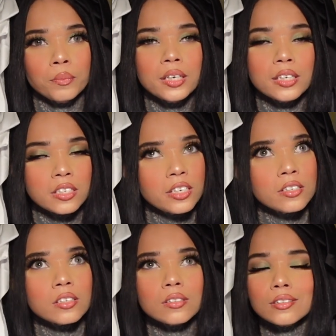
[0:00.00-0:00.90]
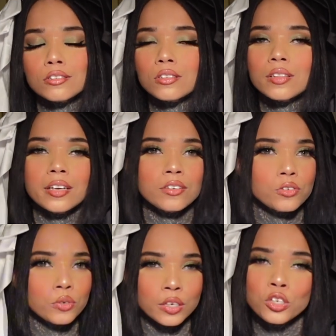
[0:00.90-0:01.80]
because there's things
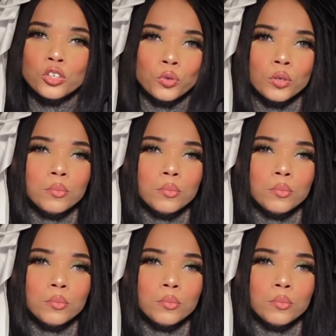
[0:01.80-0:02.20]
you can do to